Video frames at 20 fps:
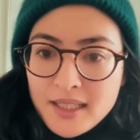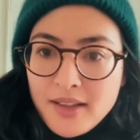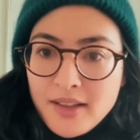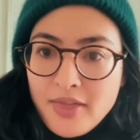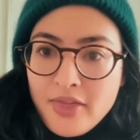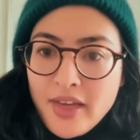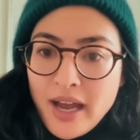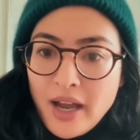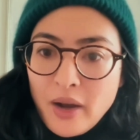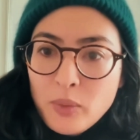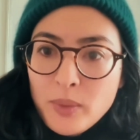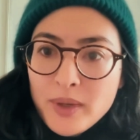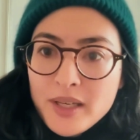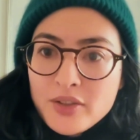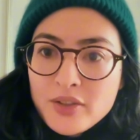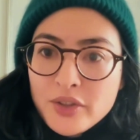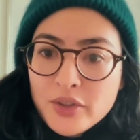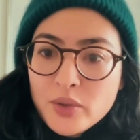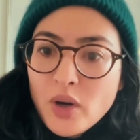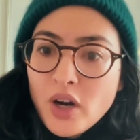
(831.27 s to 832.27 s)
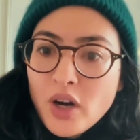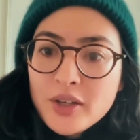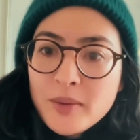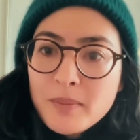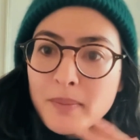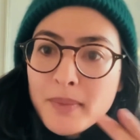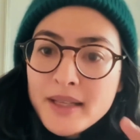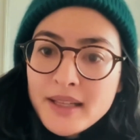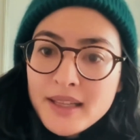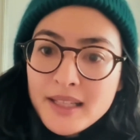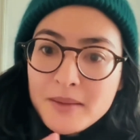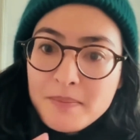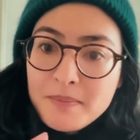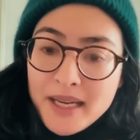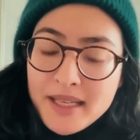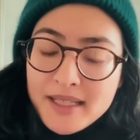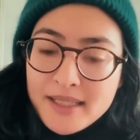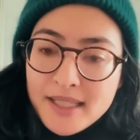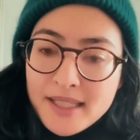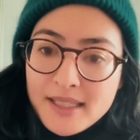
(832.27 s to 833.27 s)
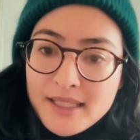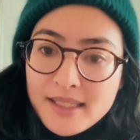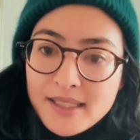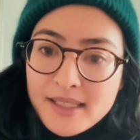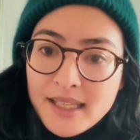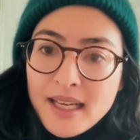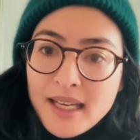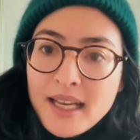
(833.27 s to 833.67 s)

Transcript: that we do on a monthly basis.